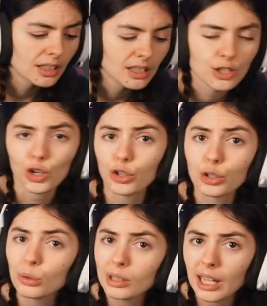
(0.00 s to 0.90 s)
start a
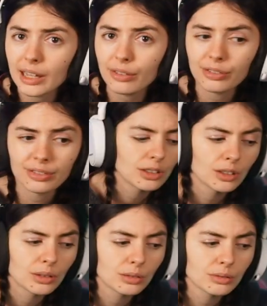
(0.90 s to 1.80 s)
new life you
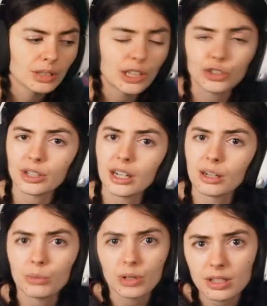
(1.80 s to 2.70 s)
know hunter kind
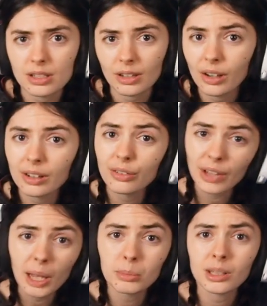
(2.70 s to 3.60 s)
of wants to start a
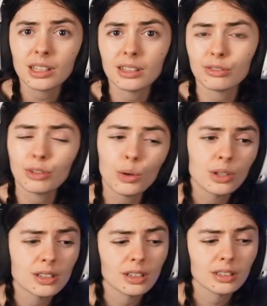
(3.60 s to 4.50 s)
family and
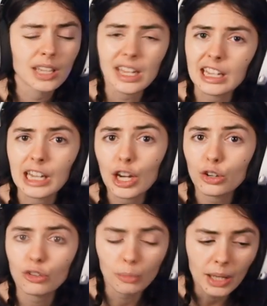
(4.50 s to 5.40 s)
focus on taking
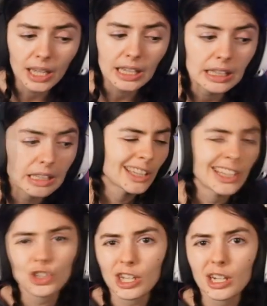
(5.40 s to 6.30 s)
care of omega and
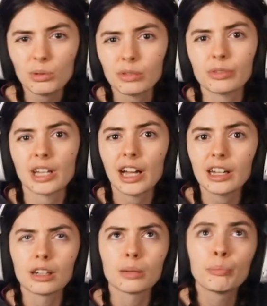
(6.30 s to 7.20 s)
they just kind of want to
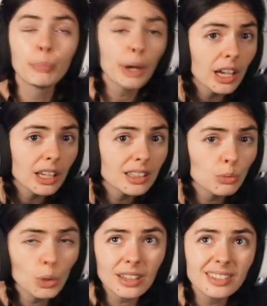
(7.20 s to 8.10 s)
retire but
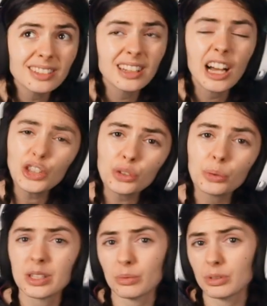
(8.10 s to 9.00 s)
well hunter
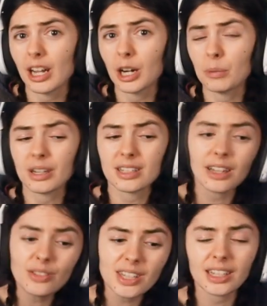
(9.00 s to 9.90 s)
wants to retire but it
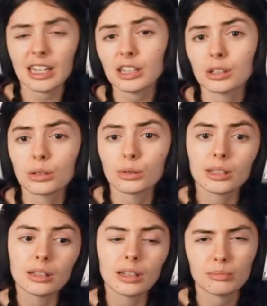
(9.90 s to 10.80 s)
sounds like echo
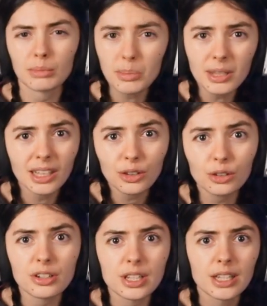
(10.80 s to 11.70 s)
and maybe the
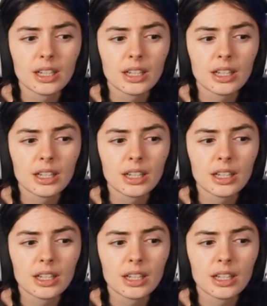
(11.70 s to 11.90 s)
others